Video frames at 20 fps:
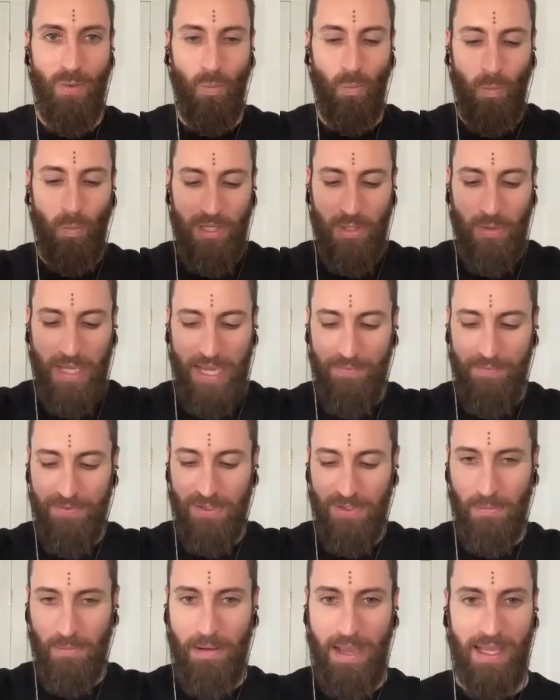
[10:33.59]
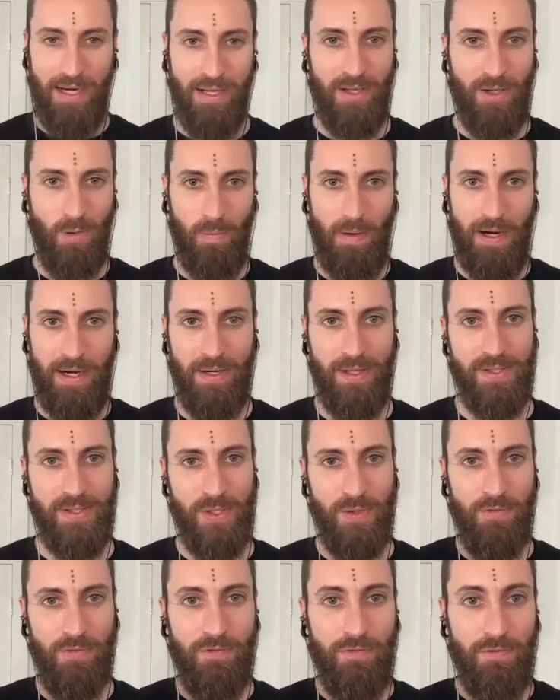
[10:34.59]
When you have somatic awareness,
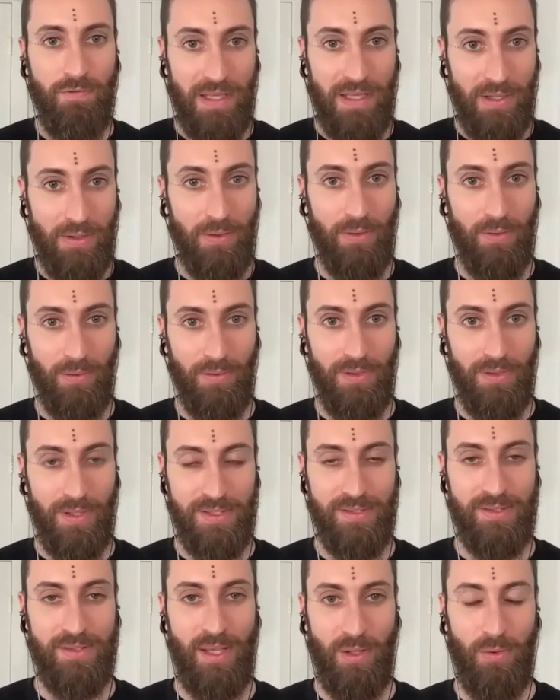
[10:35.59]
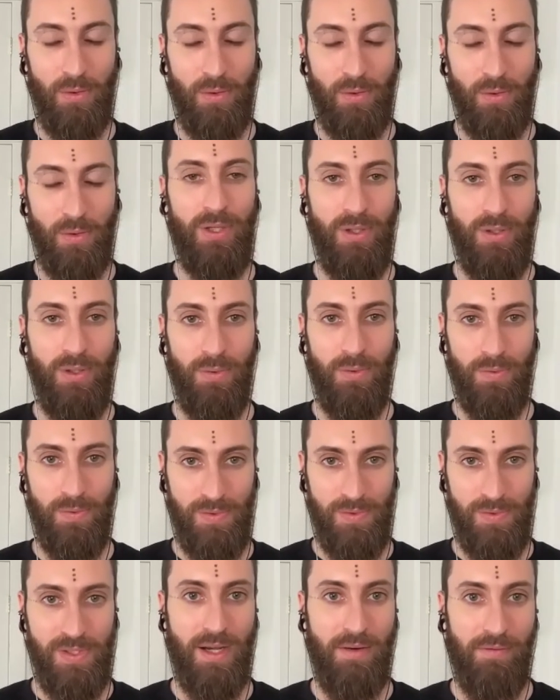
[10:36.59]
you feel the subtle cues